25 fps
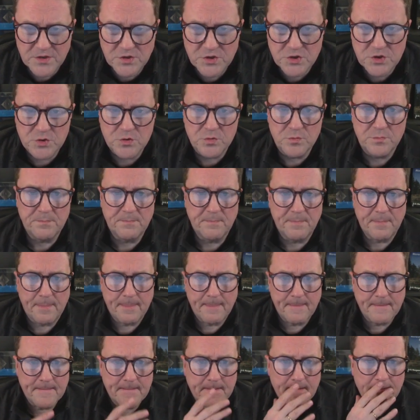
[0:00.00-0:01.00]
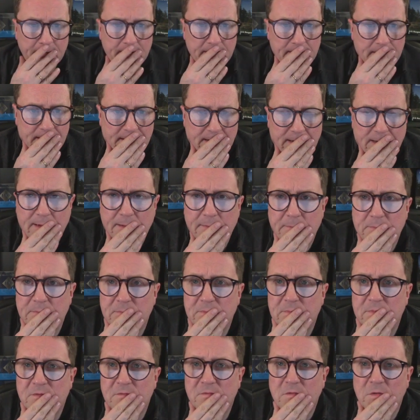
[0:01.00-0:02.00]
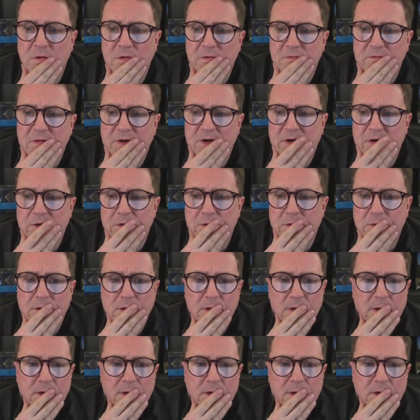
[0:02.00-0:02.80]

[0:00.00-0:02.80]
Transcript: two before the video.